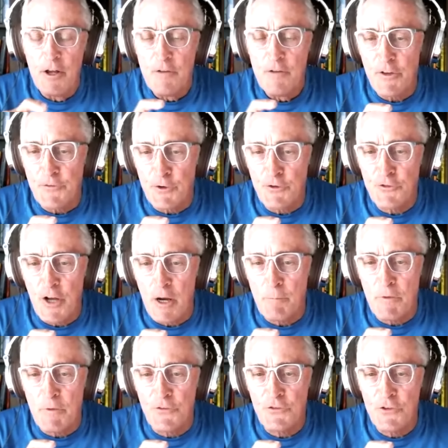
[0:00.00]
for the first time
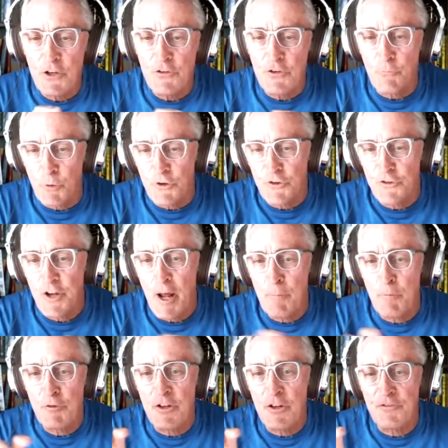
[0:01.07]
in the season. We're
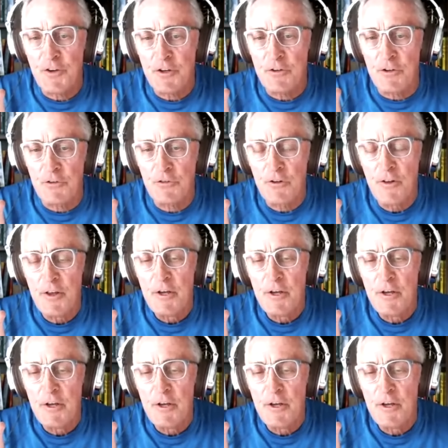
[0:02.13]
establishing that fitness.